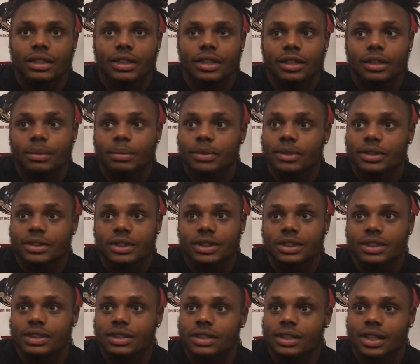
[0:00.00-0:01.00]
Derrick Brooks, he
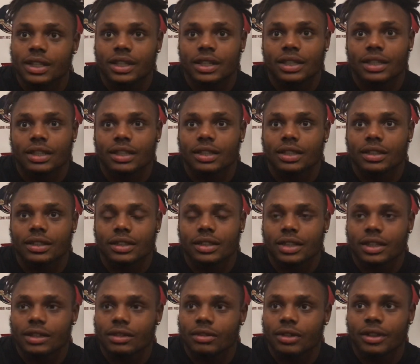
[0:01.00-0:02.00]
just said,
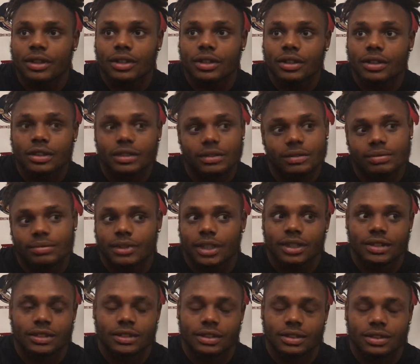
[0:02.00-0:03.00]
keep running hard.
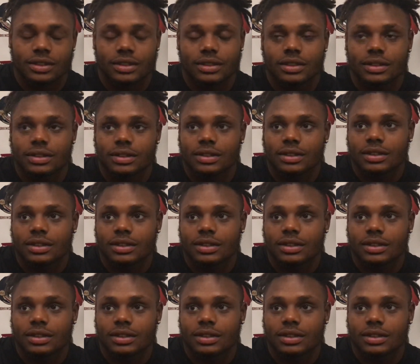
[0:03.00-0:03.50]
That's it.